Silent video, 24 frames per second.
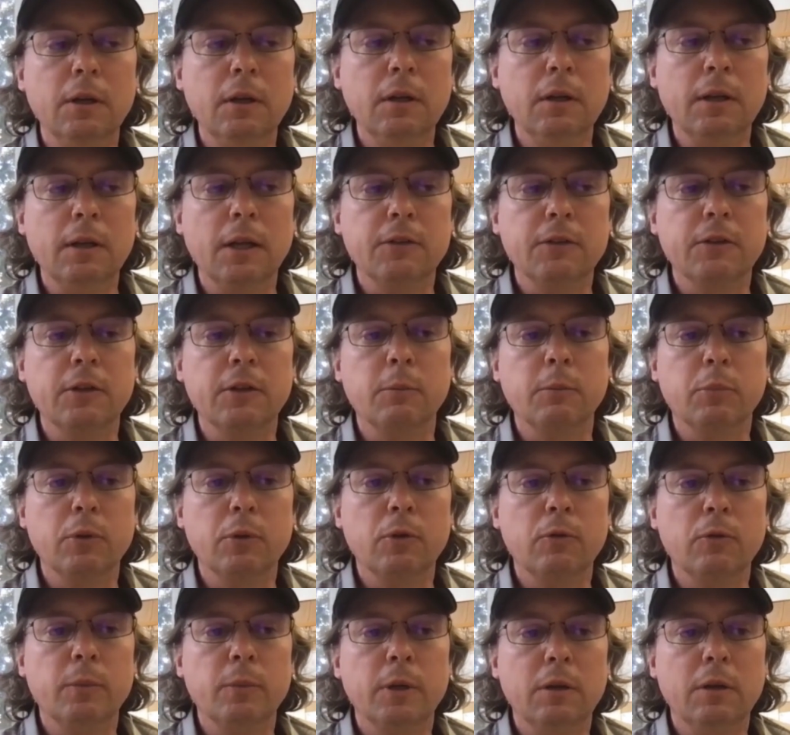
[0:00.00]
That's an
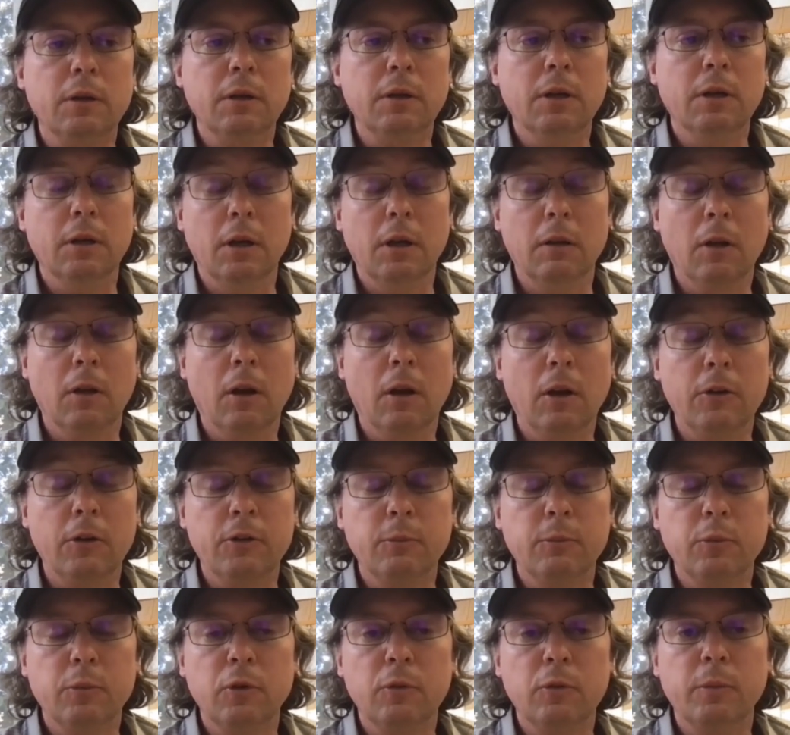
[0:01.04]
improvement, a large
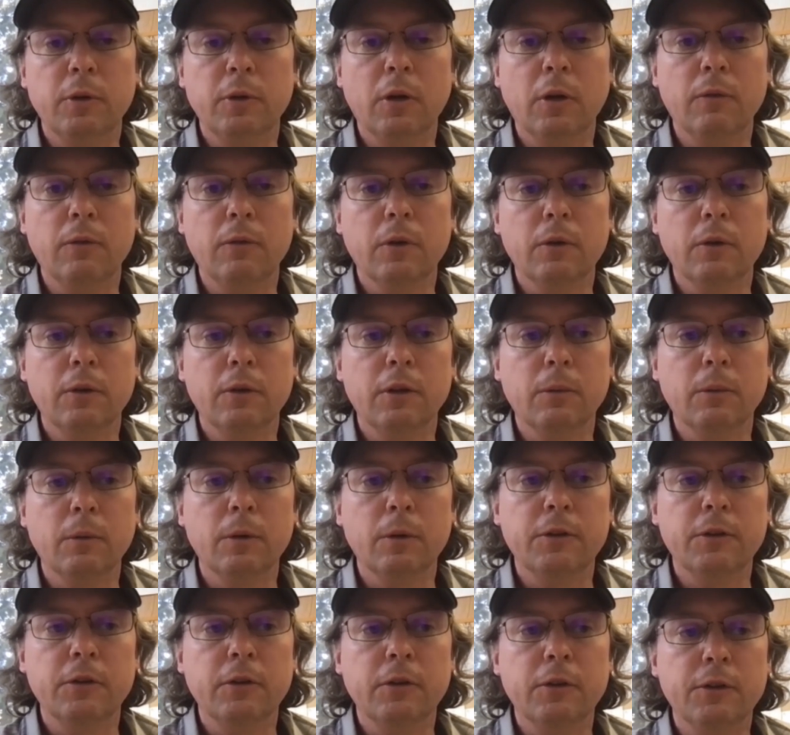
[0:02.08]
improvement over the
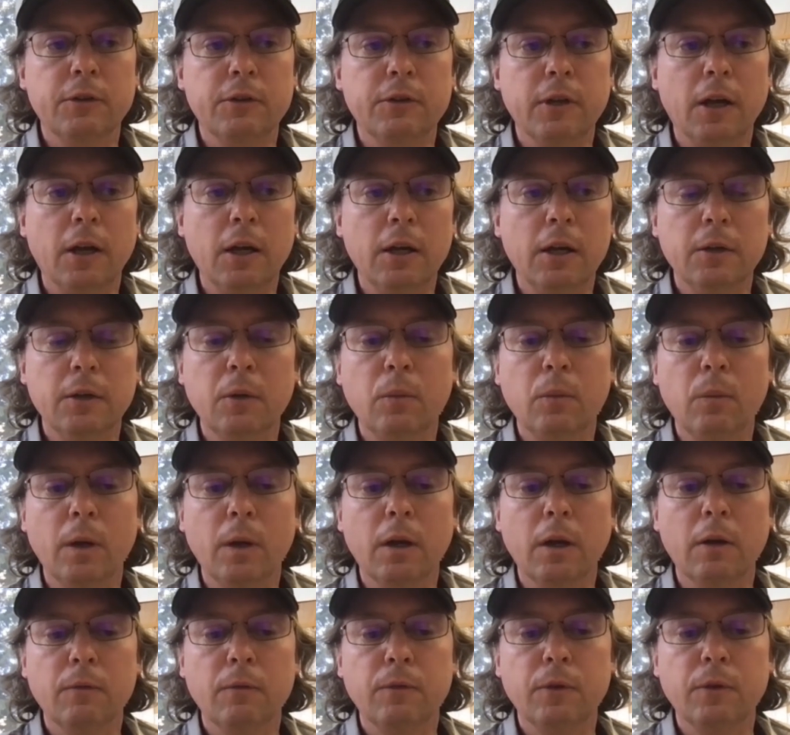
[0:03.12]
original design
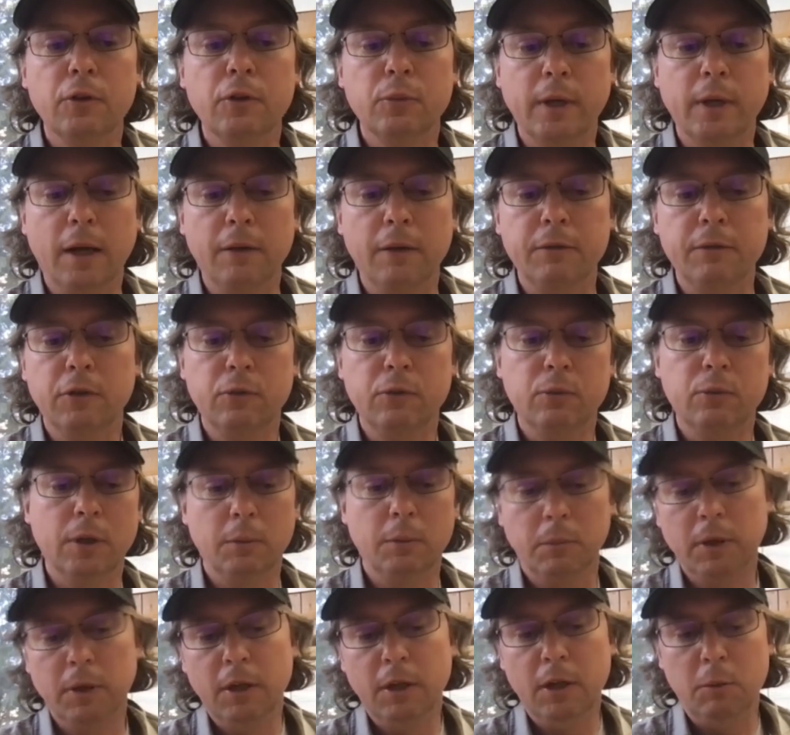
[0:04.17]
where fish would have to
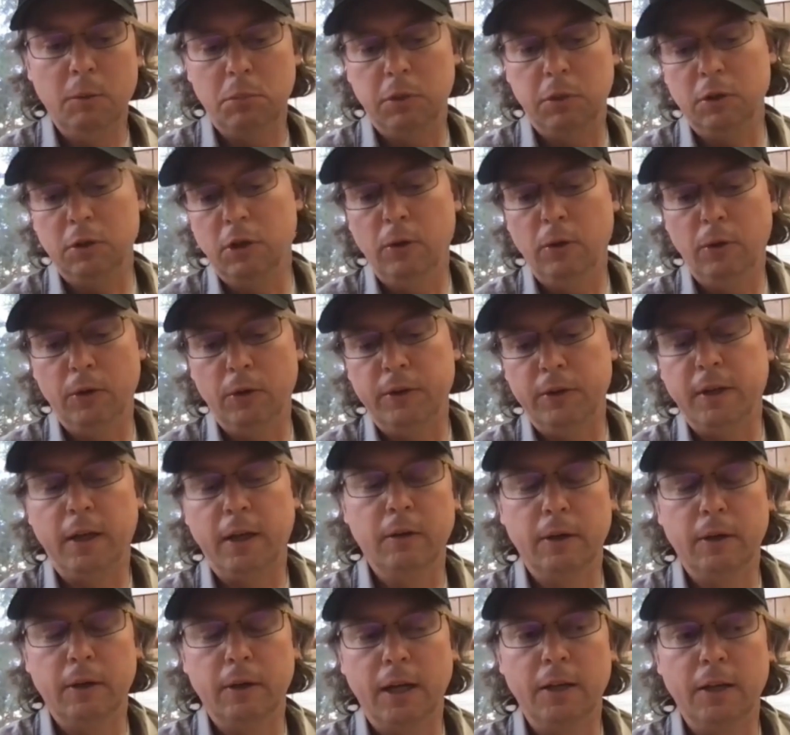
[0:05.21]
swim below the
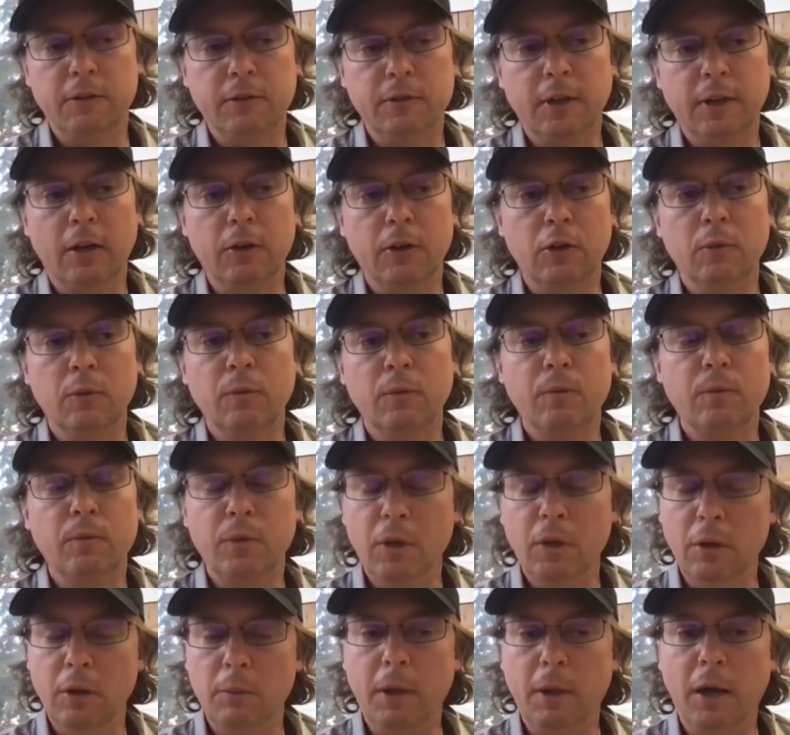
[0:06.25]
tainer gates down to
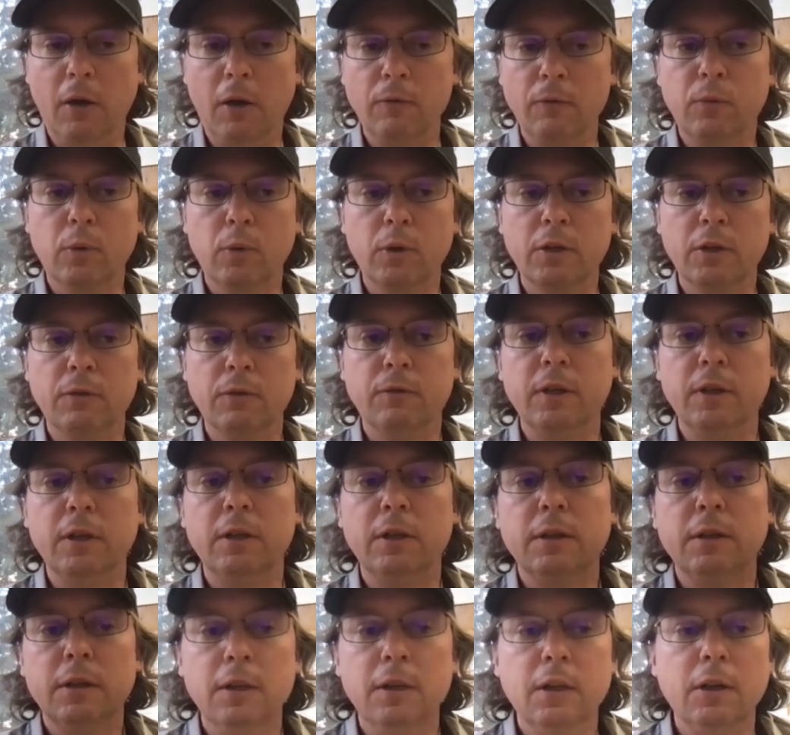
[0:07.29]
about 40
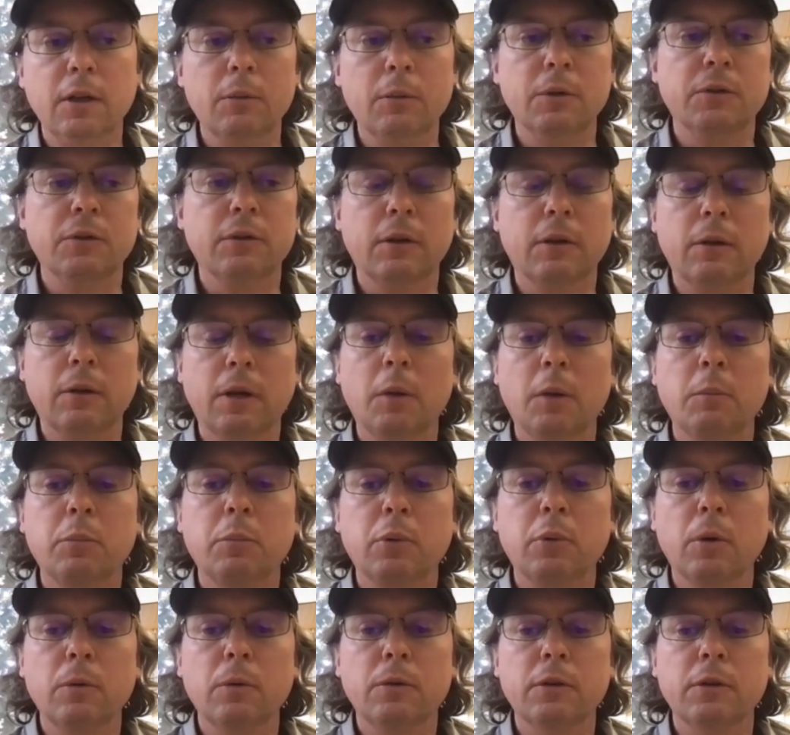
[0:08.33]
feet, which they're not
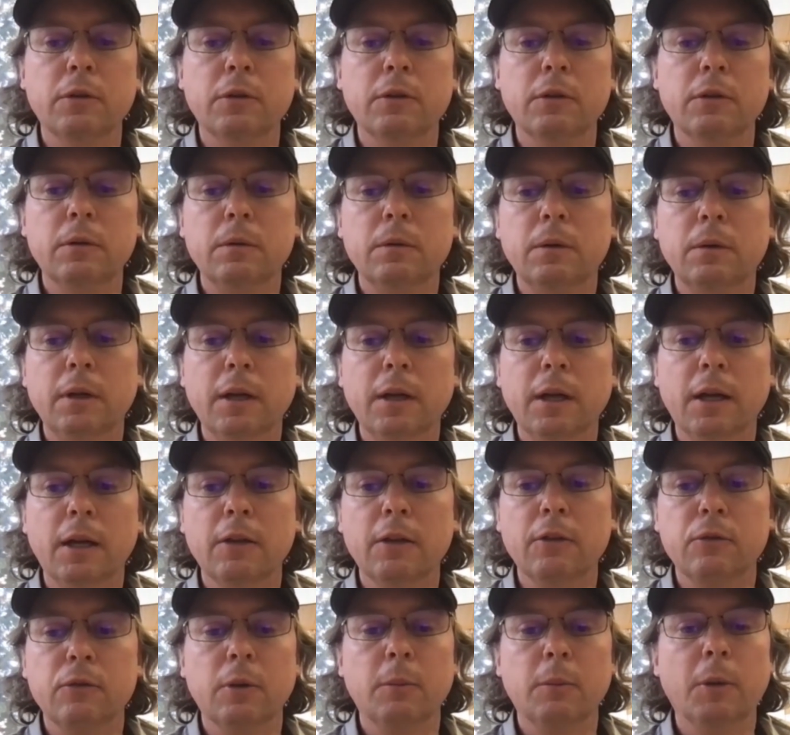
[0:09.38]
prone to do,
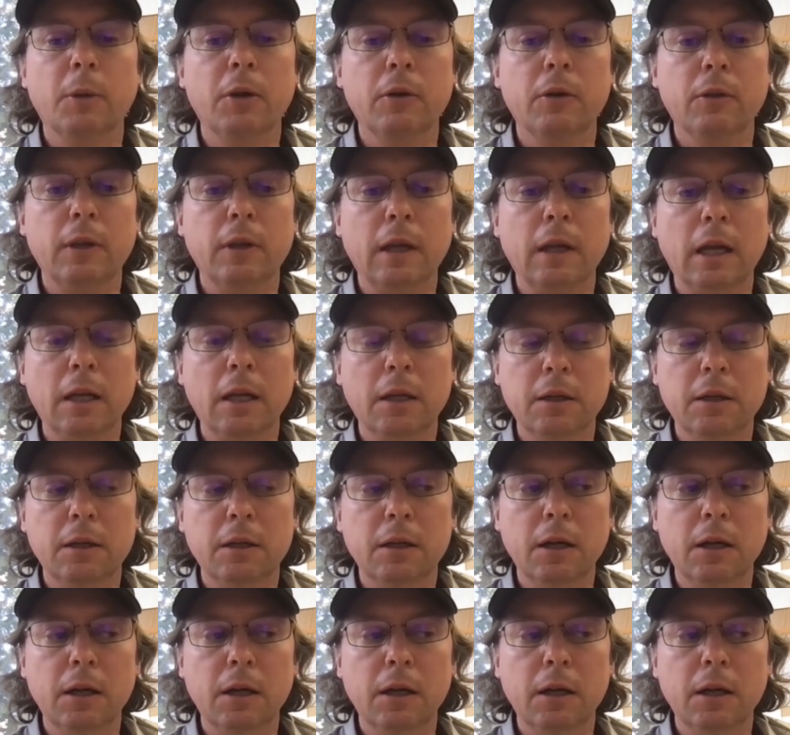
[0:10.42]
and swim under that